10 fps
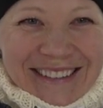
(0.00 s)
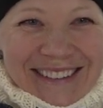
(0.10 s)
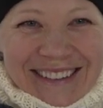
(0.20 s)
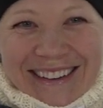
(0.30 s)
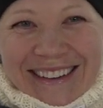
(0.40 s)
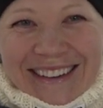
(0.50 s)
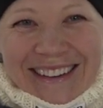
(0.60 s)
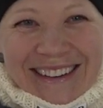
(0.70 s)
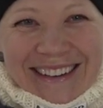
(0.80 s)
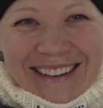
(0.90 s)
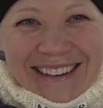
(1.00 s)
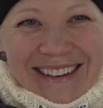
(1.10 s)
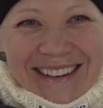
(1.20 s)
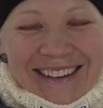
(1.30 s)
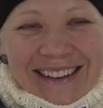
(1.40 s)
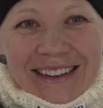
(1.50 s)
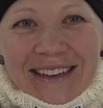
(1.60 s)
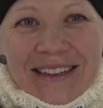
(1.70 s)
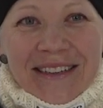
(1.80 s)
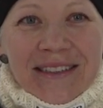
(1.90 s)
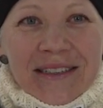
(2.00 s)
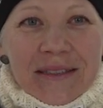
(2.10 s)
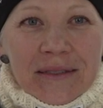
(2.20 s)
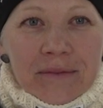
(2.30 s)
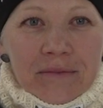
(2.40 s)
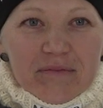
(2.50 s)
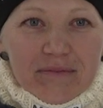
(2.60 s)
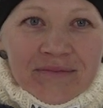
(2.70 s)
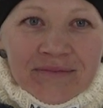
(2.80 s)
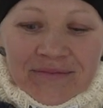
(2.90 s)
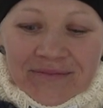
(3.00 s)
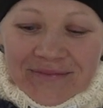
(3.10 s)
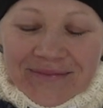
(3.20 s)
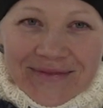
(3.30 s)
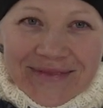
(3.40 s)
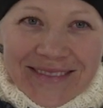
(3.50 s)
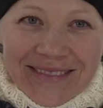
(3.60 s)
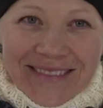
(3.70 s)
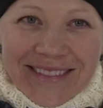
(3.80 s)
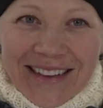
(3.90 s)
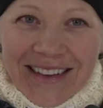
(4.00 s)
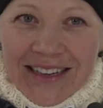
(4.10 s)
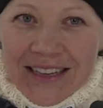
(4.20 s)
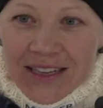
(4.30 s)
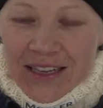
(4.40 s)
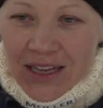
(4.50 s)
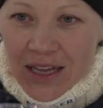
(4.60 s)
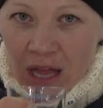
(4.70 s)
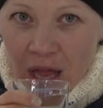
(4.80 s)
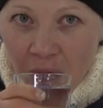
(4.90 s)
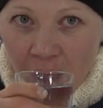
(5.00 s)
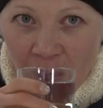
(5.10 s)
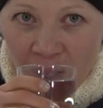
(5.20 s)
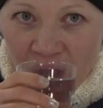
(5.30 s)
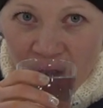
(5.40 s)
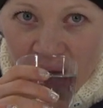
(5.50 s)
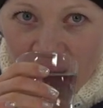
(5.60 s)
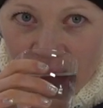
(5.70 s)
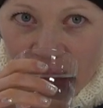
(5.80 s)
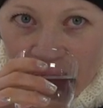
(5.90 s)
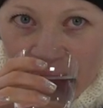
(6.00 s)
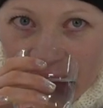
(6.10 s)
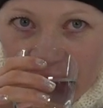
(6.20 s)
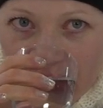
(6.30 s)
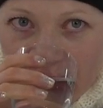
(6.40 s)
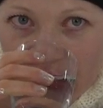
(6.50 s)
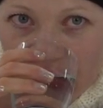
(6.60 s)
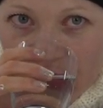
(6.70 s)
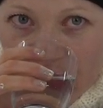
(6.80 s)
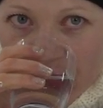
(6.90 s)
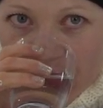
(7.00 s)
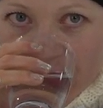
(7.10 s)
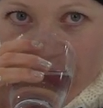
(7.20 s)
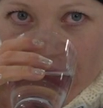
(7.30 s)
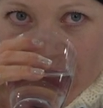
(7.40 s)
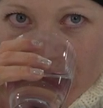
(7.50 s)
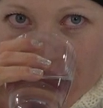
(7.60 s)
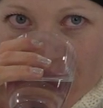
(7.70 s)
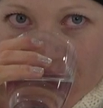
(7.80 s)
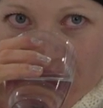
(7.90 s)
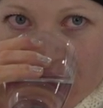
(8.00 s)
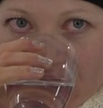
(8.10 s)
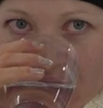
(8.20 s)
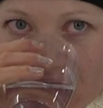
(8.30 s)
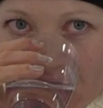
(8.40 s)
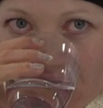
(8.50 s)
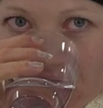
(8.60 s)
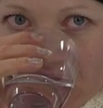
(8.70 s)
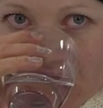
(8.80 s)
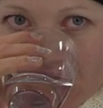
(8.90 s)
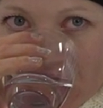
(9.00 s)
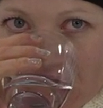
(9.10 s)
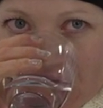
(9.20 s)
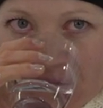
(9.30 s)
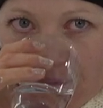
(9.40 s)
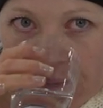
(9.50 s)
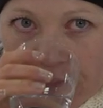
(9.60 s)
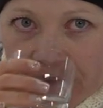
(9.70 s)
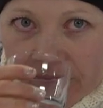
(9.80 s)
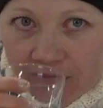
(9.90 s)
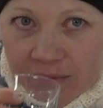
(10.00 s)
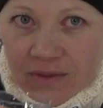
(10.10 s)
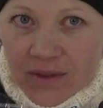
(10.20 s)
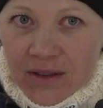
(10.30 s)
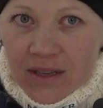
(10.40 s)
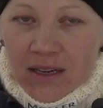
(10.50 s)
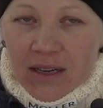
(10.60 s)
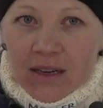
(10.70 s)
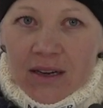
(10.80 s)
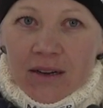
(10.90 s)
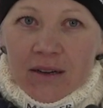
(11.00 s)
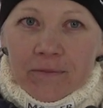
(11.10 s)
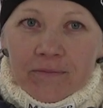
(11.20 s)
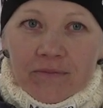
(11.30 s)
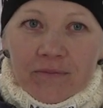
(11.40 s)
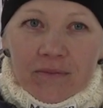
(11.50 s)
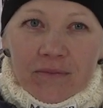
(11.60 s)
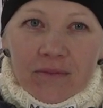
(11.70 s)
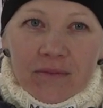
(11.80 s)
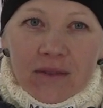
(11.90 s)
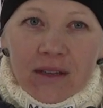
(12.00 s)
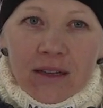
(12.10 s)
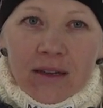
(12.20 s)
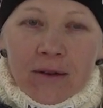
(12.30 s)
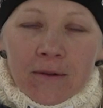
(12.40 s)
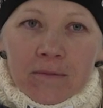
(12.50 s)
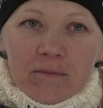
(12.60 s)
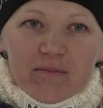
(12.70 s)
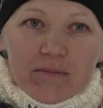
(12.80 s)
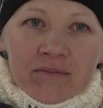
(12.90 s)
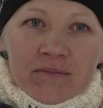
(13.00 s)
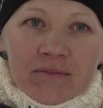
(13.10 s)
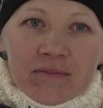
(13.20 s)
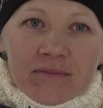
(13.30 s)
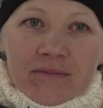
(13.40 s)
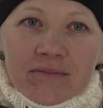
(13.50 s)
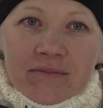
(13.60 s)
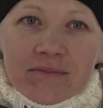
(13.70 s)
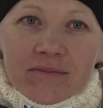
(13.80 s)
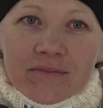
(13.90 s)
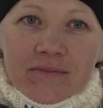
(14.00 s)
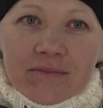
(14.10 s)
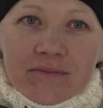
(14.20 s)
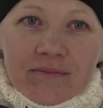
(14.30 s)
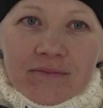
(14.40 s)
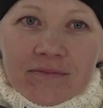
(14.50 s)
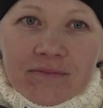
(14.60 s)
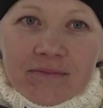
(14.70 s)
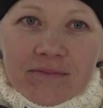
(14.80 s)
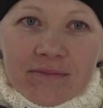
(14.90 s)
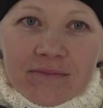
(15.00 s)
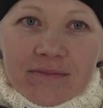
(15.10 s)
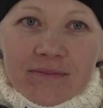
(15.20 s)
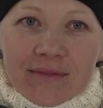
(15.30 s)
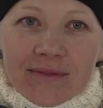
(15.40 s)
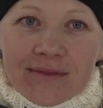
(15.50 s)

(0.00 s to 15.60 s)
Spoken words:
You are the most experienced competitor today. Do you, while still keeping this level, draw any inspiration from, let's say, experienced champions from other sports, like Serena Williams also won today, this morning?